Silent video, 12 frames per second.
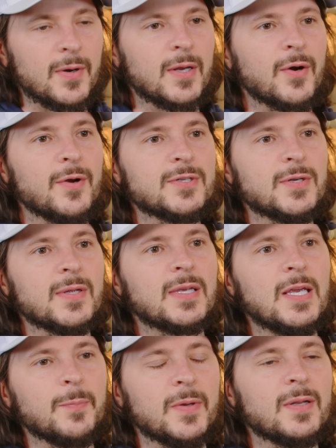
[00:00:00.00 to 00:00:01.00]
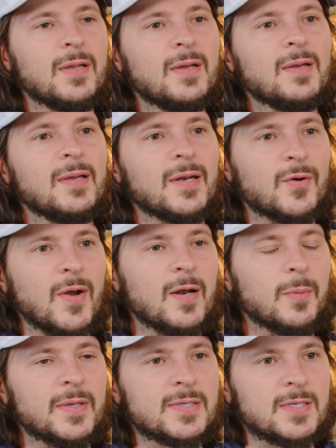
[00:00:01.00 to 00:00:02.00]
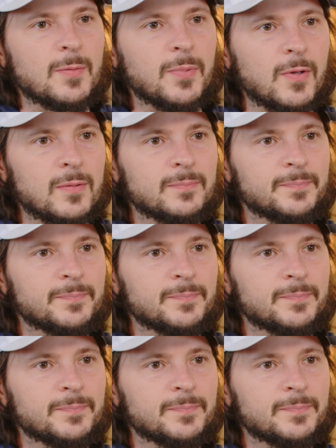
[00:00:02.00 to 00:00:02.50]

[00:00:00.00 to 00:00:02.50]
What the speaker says: encourage you to keep it incredibly simple.